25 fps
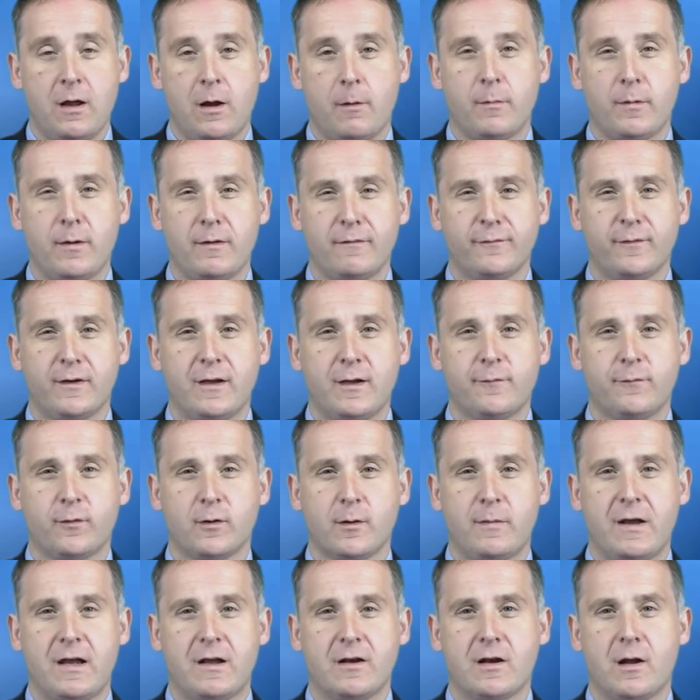A bit fearful
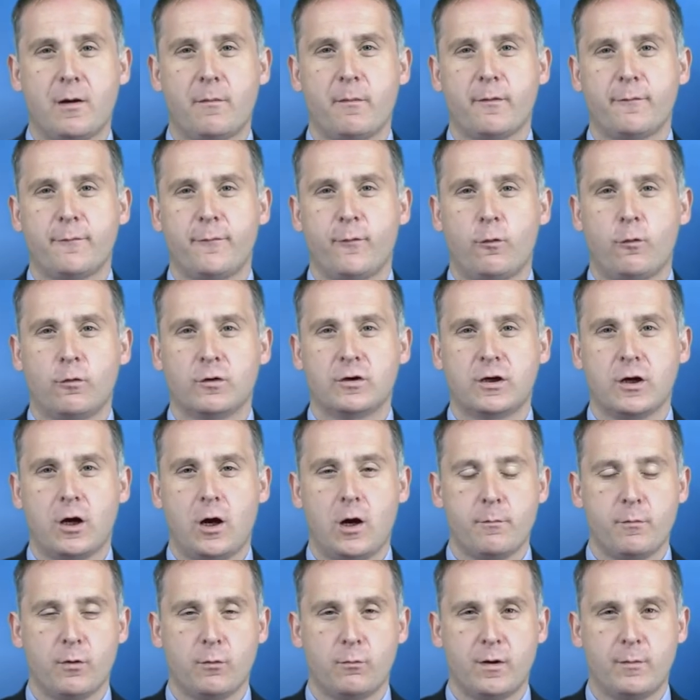about number 4,
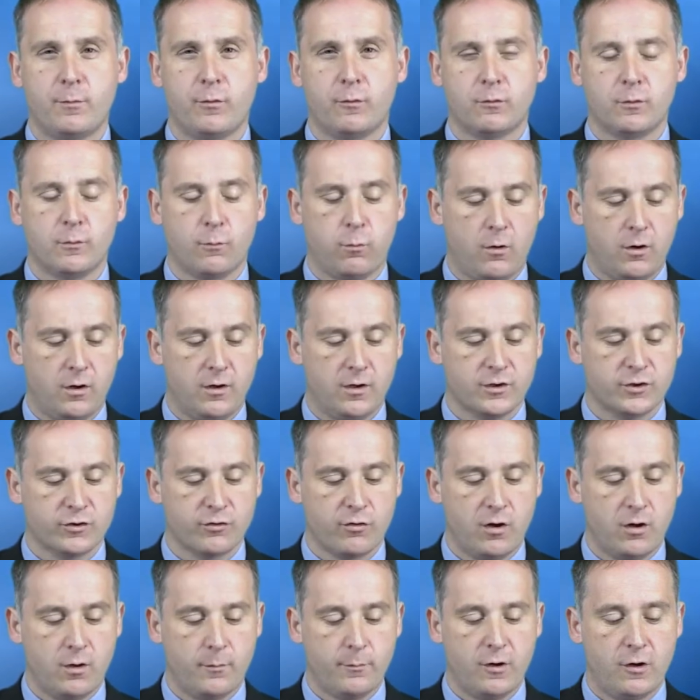Goma Whipple. Quiet
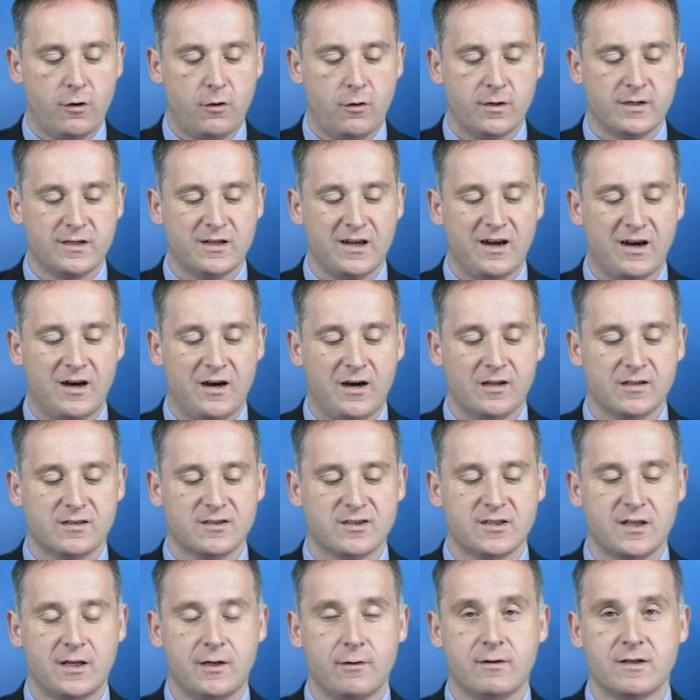trial behind Art
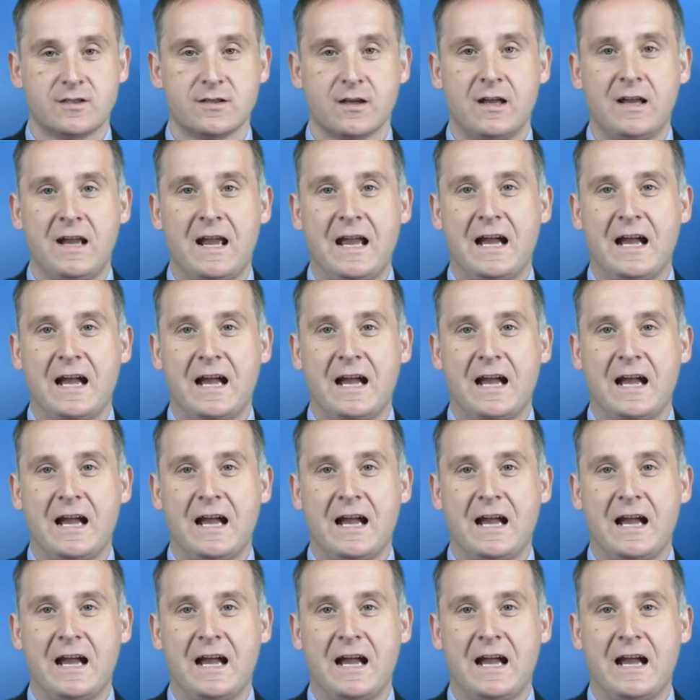Series.